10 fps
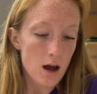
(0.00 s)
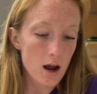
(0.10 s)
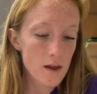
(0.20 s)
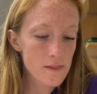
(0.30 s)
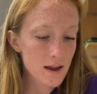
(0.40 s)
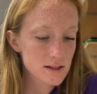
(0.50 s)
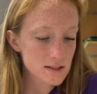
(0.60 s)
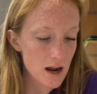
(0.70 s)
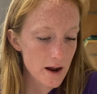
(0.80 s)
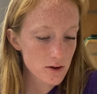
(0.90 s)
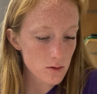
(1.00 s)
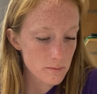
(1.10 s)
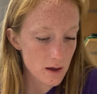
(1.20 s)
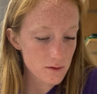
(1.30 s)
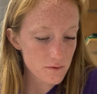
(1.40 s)
Unlike tidal
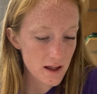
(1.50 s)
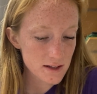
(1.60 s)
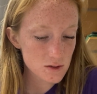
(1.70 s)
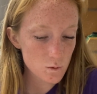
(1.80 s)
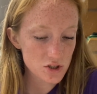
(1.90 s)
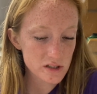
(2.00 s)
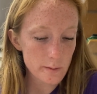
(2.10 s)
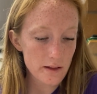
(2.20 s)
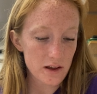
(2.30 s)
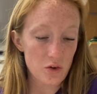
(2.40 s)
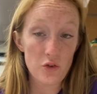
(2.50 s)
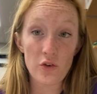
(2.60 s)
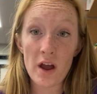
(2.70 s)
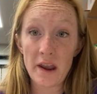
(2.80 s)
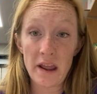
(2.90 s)
mudflats, which smell like
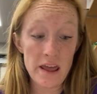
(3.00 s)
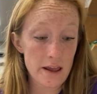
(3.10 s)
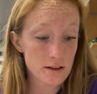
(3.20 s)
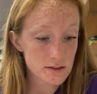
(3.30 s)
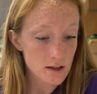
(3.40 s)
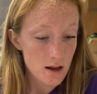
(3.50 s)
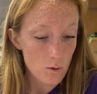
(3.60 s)
rotten eggs,